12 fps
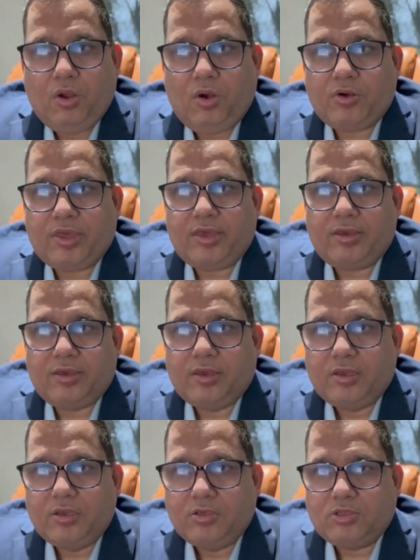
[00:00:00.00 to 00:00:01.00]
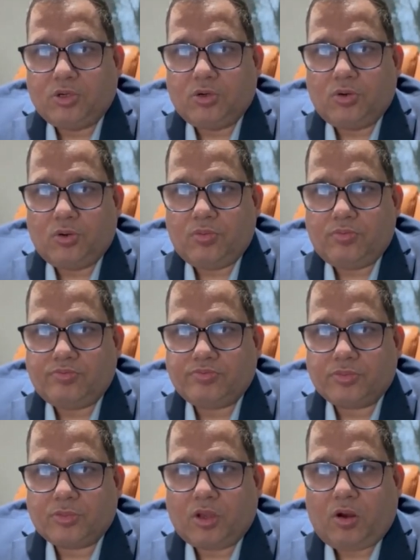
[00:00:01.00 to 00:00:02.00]
Okay, so
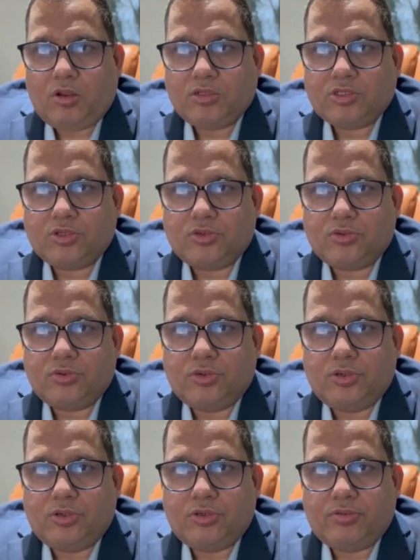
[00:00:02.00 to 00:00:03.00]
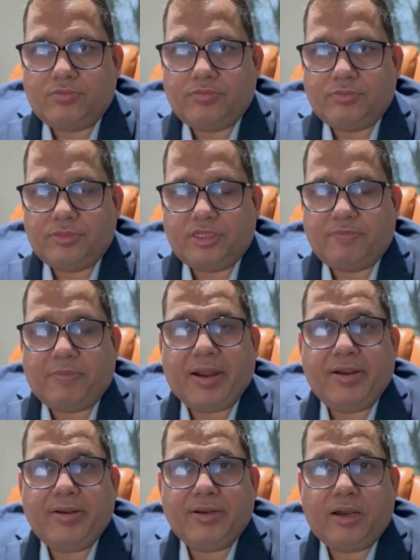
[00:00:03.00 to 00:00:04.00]
also
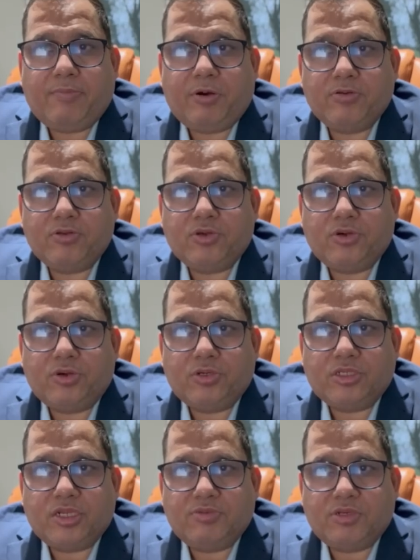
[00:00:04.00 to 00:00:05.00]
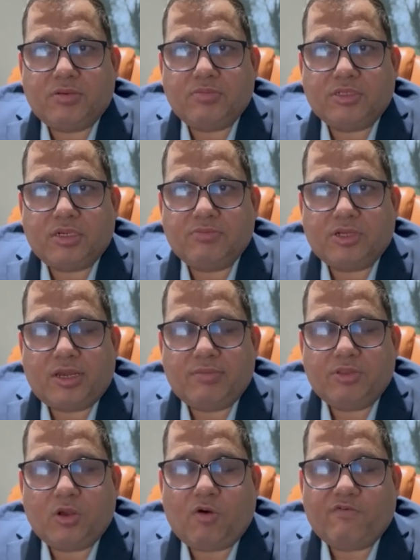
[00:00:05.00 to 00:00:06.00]
depend upon your symptoms.
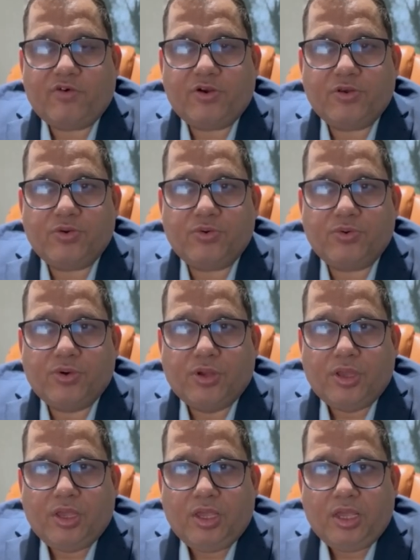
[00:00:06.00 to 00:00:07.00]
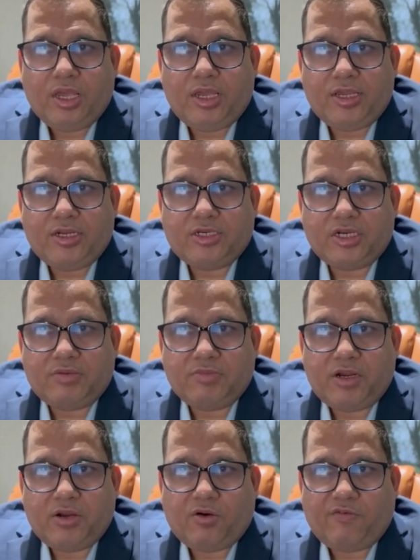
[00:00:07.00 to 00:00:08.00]
Sometimes they offer you a
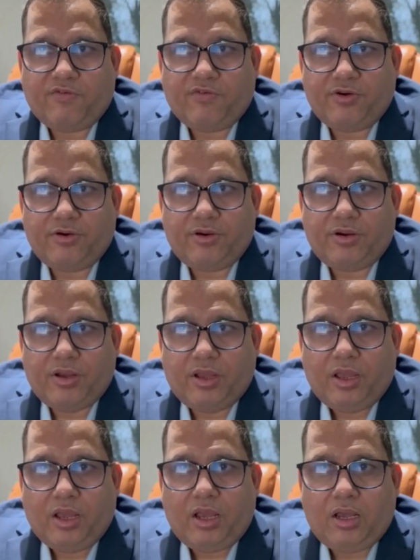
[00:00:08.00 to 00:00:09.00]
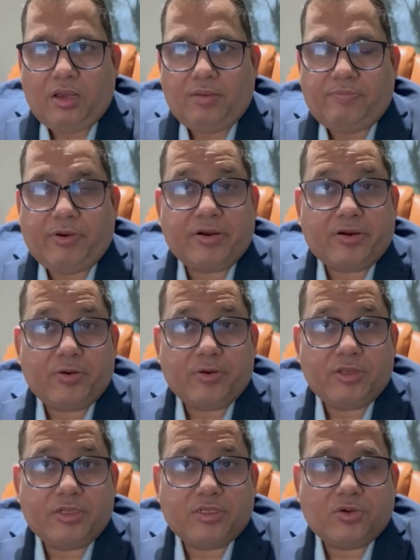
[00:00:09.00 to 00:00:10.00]
treatment of
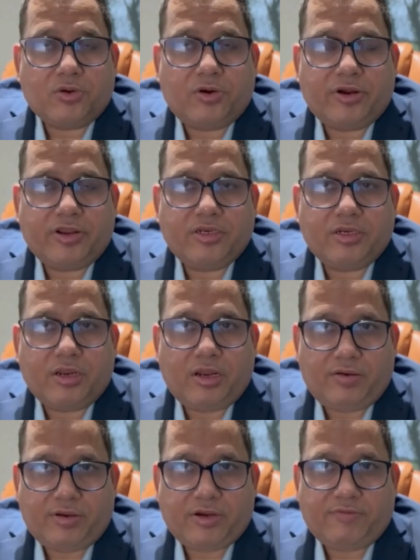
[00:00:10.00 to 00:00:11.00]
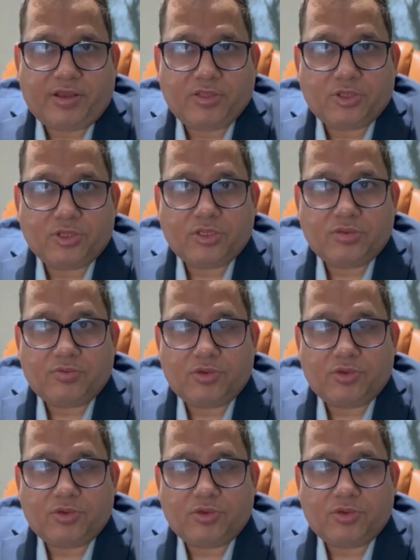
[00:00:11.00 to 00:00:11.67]
percutaneous coronary intervention.